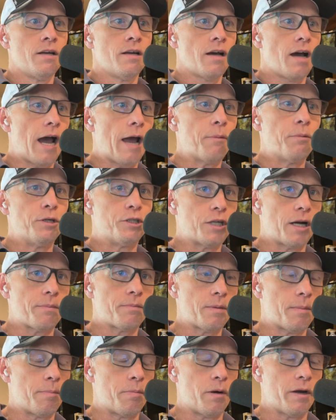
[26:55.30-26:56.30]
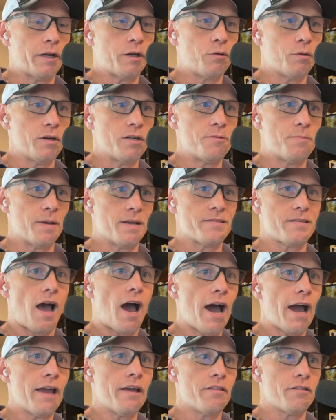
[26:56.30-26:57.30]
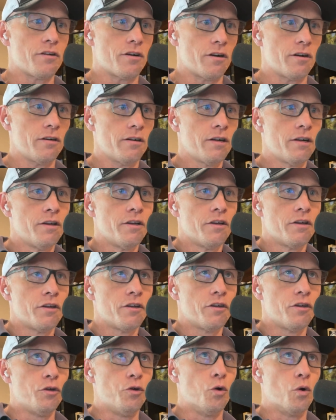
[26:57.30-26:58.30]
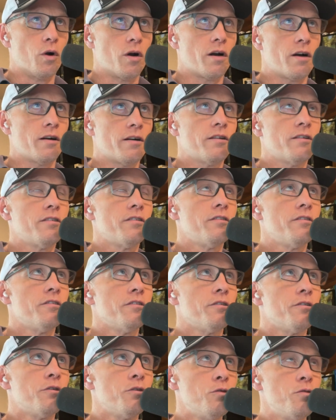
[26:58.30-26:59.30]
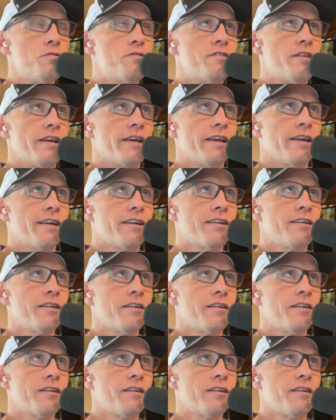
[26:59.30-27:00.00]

I would drop the brand queries because either you're losing